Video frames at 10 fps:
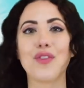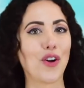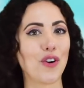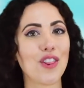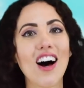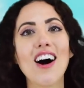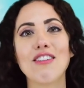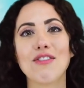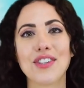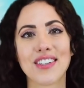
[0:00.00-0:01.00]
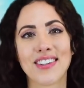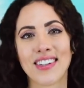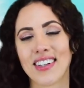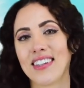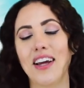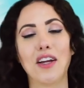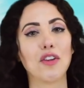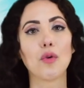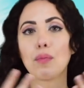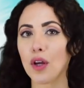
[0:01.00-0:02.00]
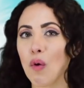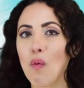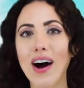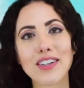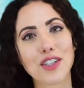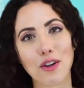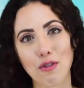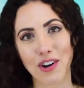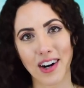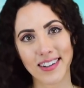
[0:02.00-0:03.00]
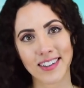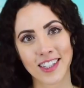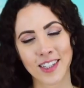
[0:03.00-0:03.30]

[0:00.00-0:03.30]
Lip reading: they're loved, that you're being watched over.